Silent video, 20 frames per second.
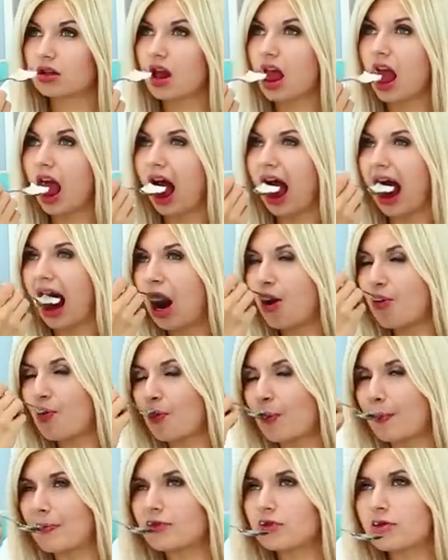turns into an
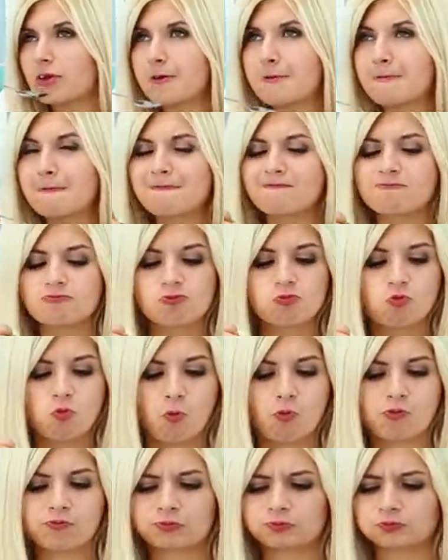elegant sofa
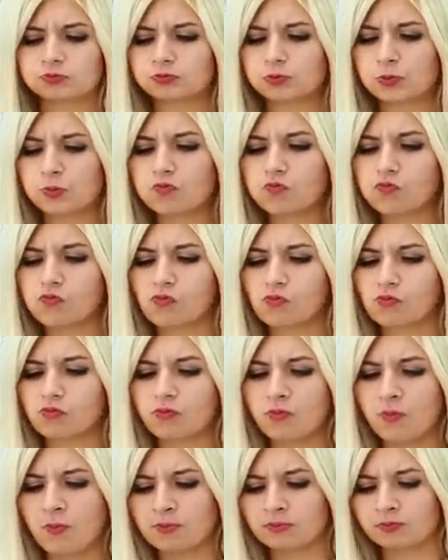table.
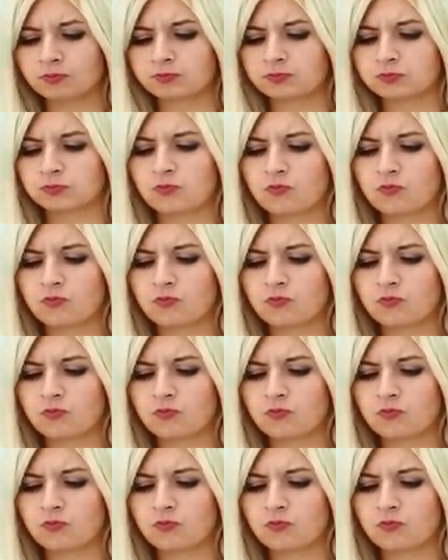And